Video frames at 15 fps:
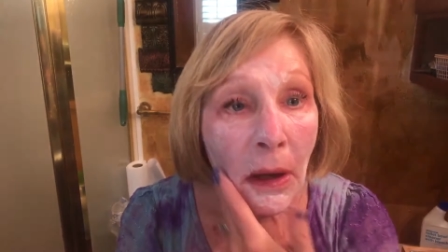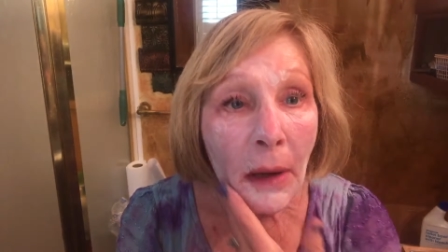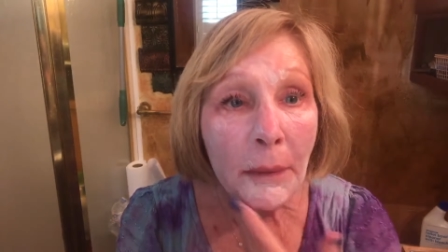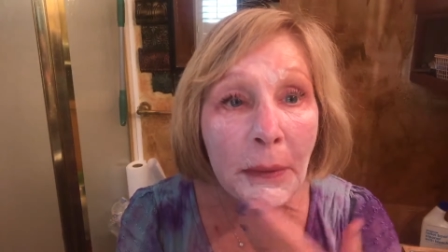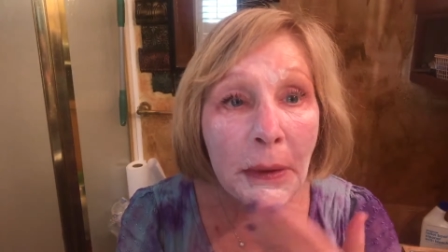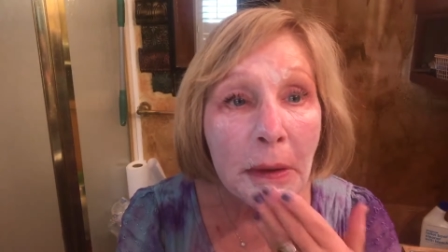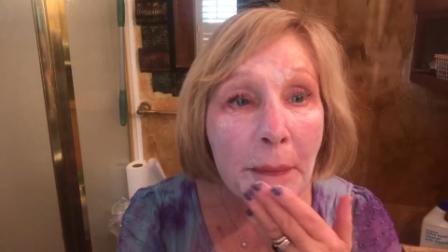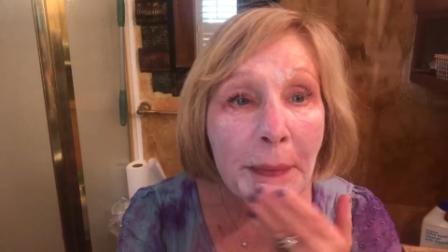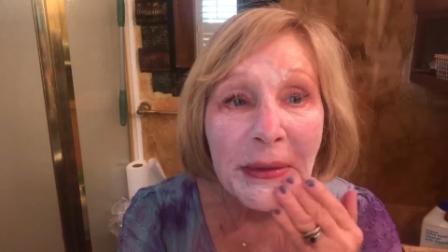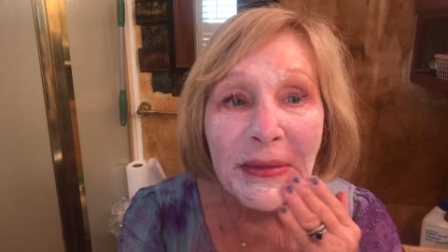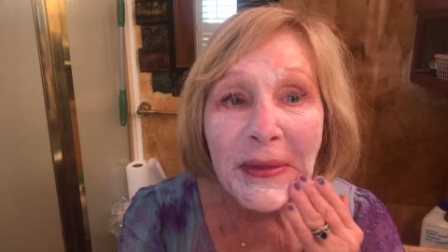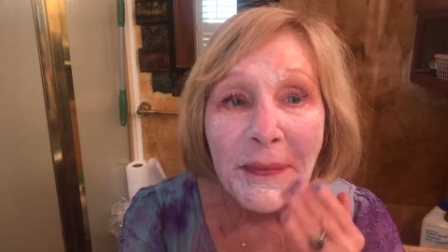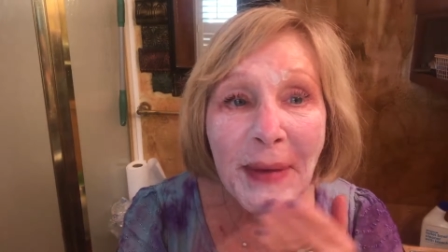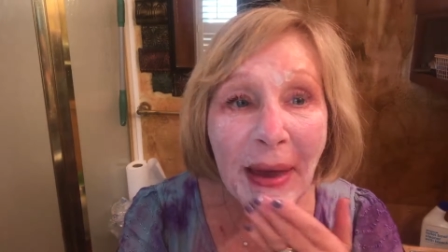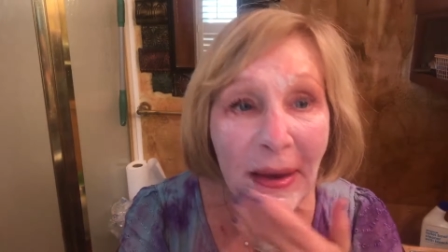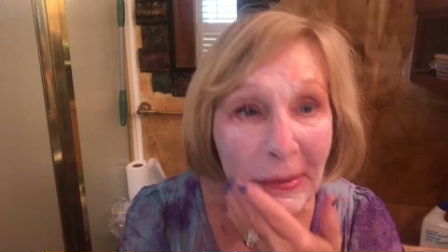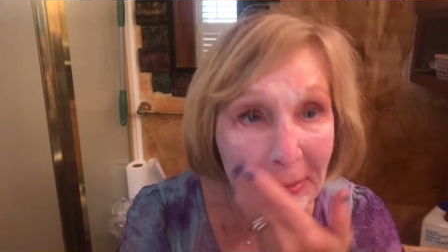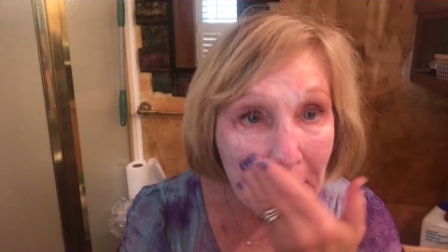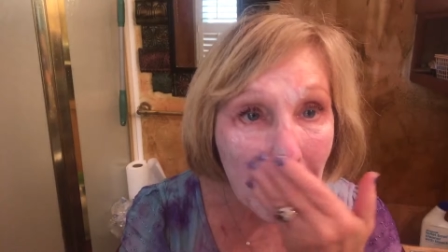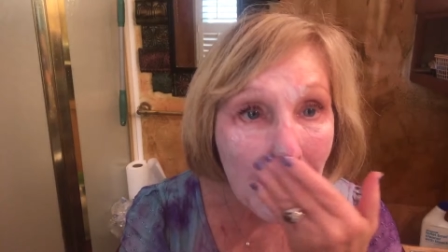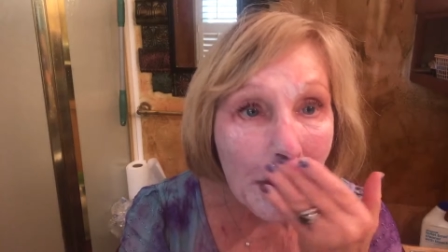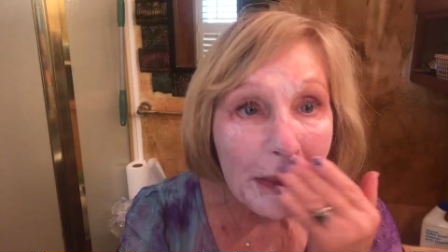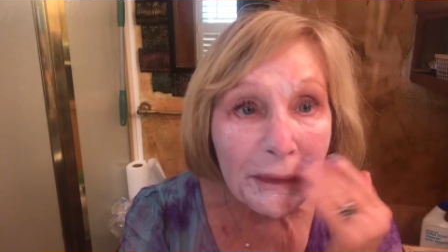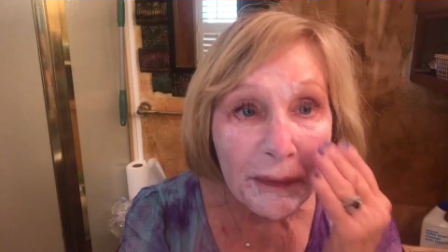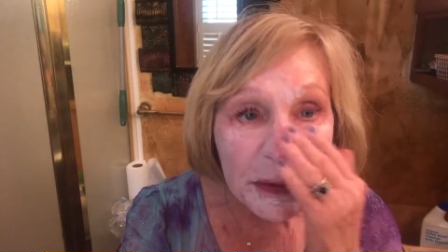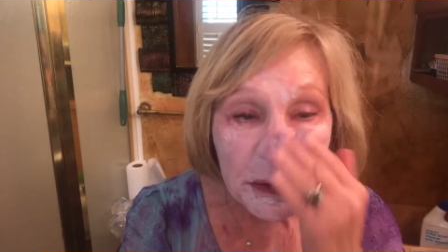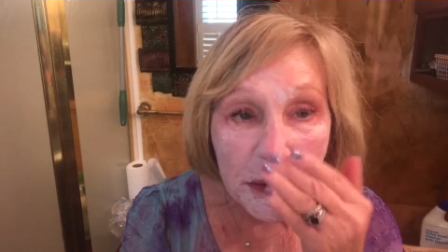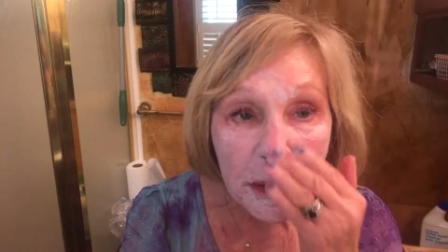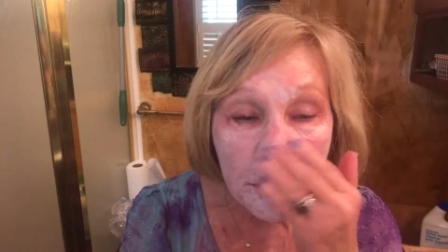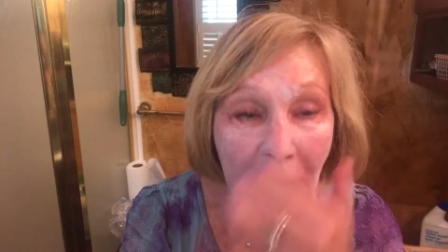I'm going to put the mask on for
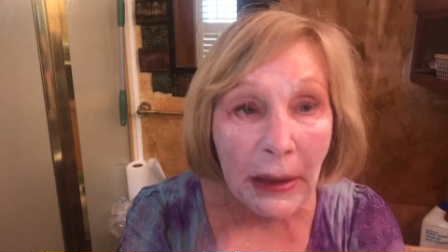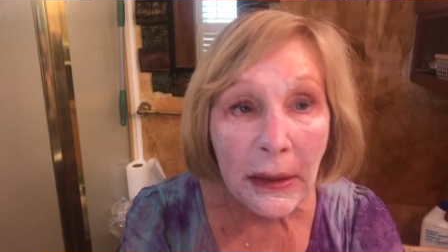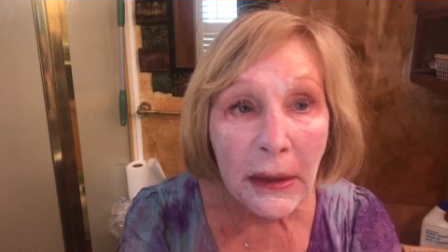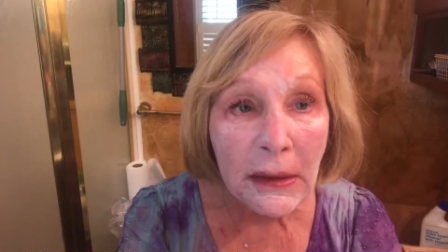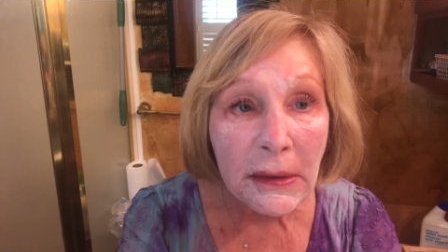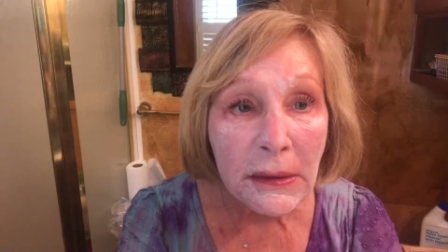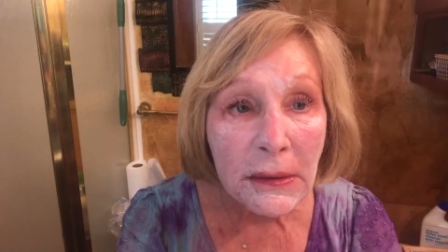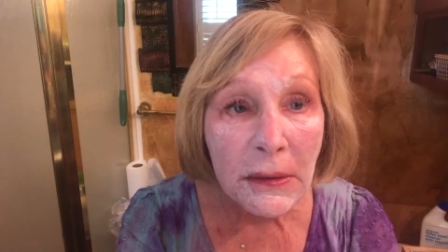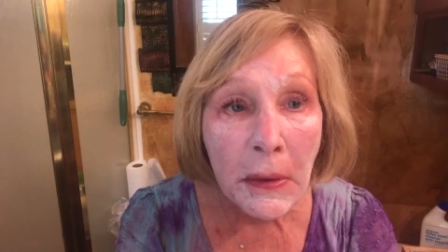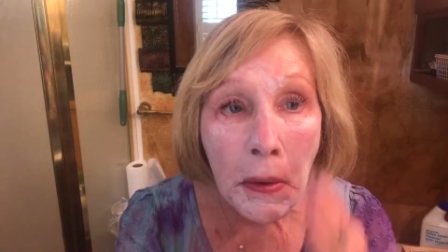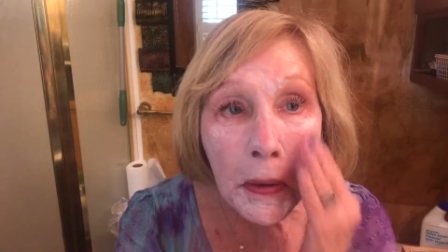two minutes.